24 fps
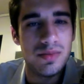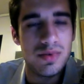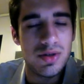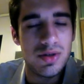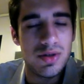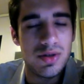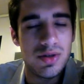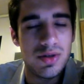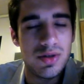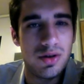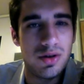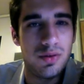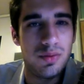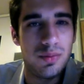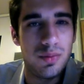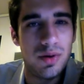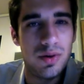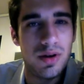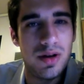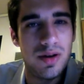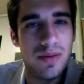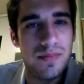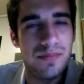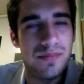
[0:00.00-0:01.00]
so
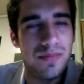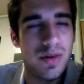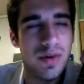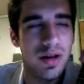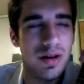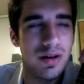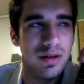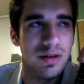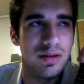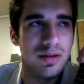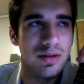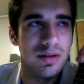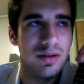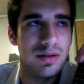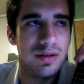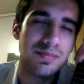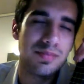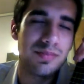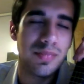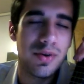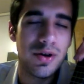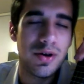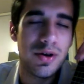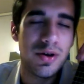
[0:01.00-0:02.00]
um, I'll
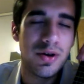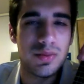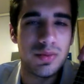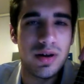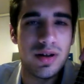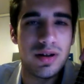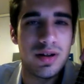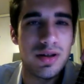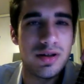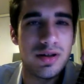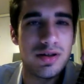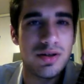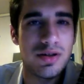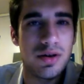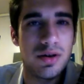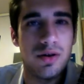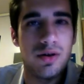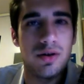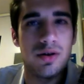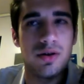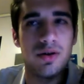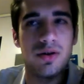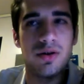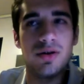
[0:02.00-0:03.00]
post where I learned it
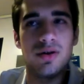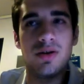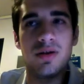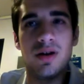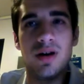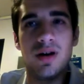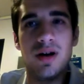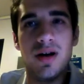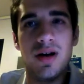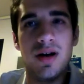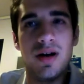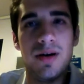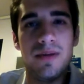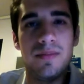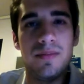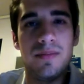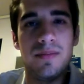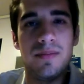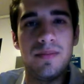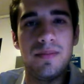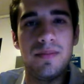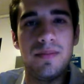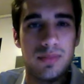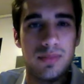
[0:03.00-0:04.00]
on
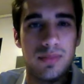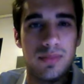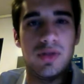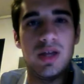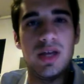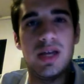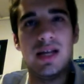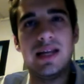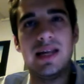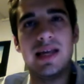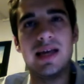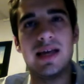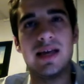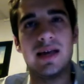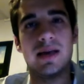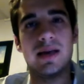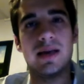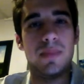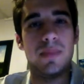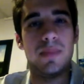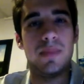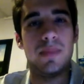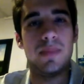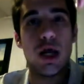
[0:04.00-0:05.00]
um, the link
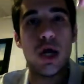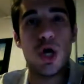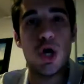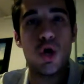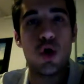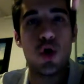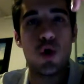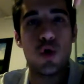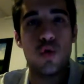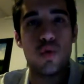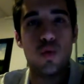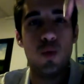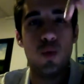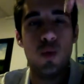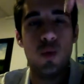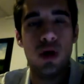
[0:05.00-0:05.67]
below.